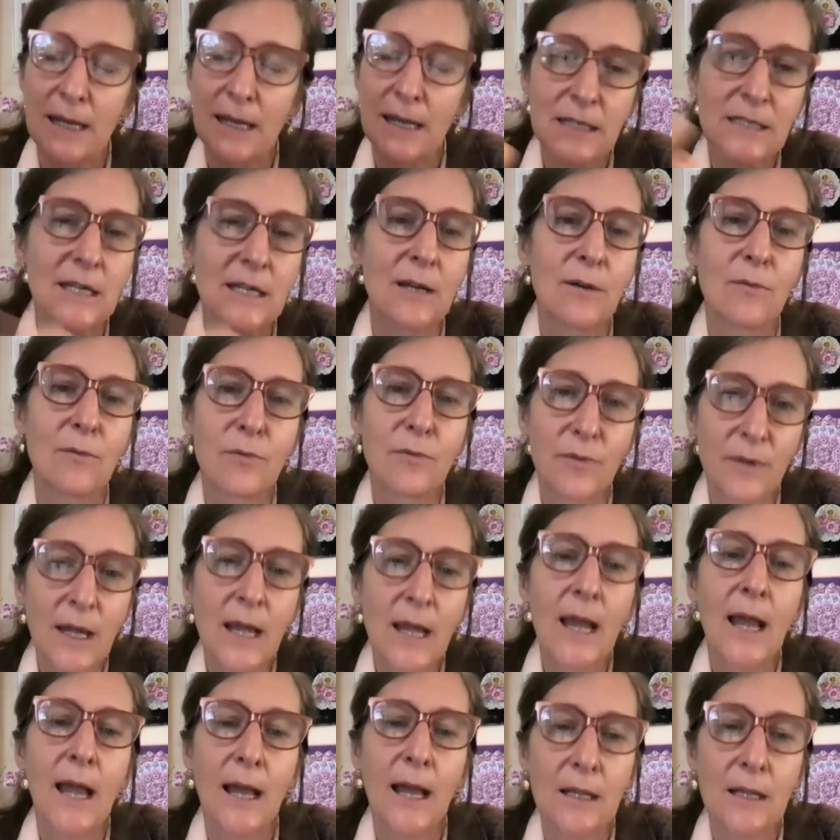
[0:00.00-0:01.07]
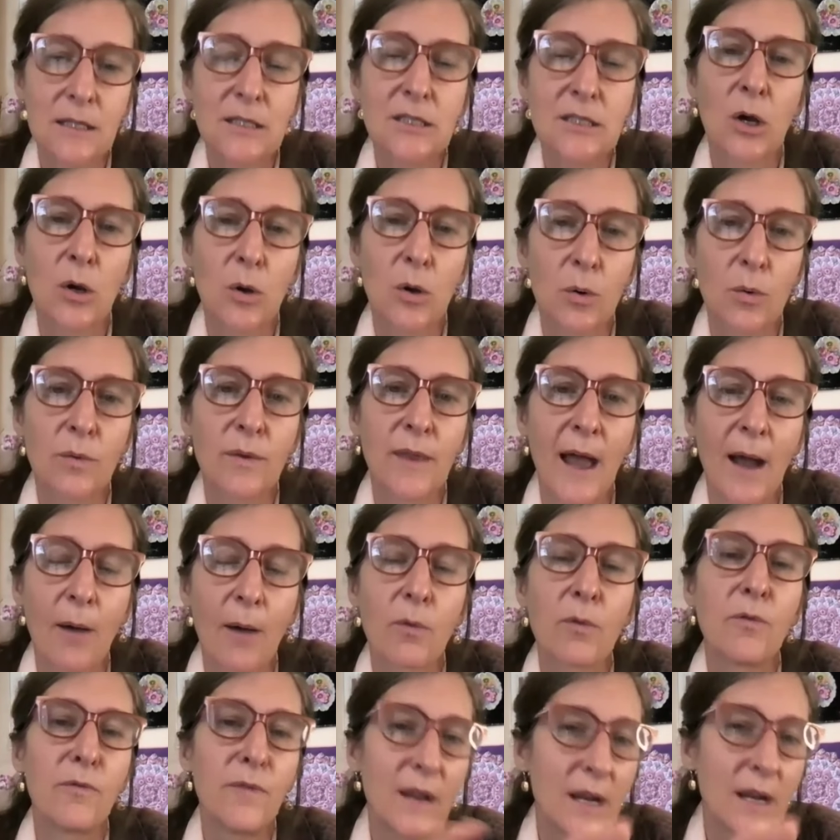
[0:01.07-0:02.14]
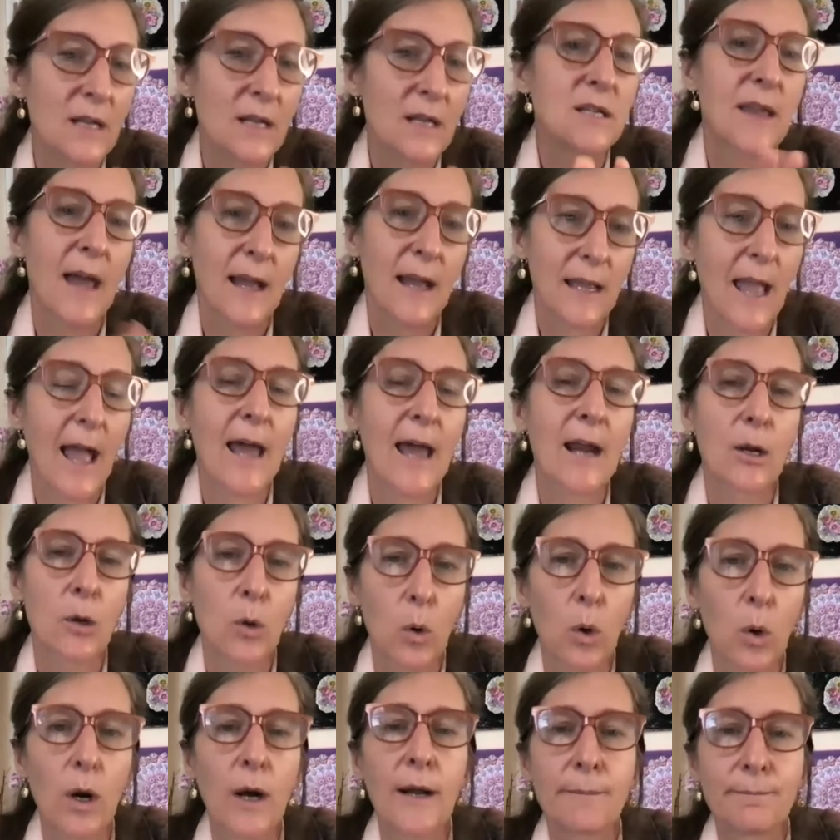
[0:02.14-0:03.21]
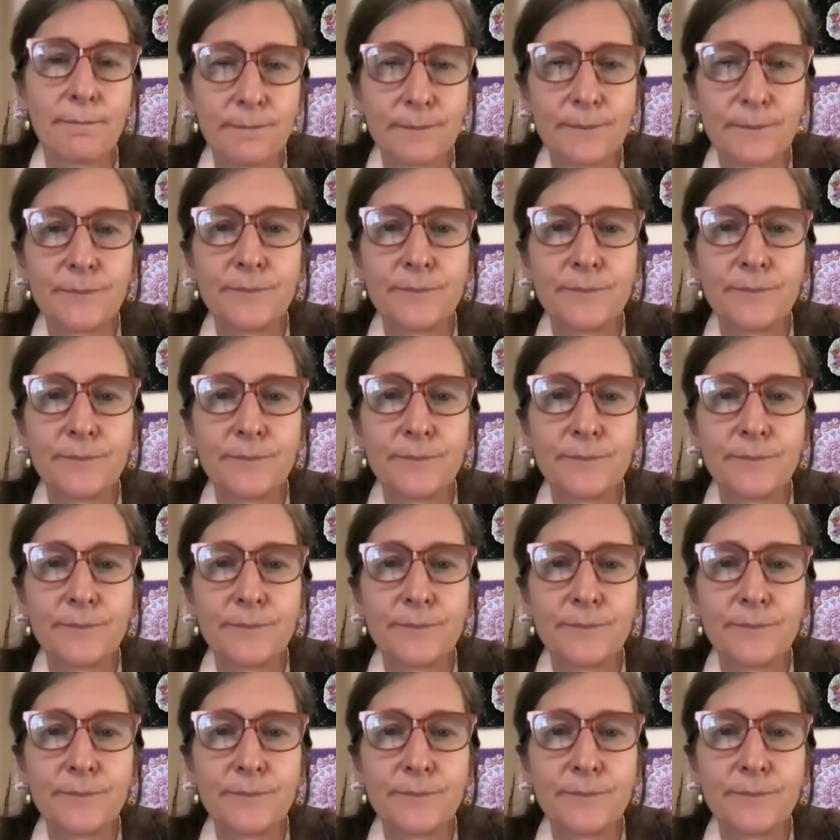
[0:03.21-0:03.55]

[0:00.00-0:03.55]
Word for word: addictive. And so that would fit into that category.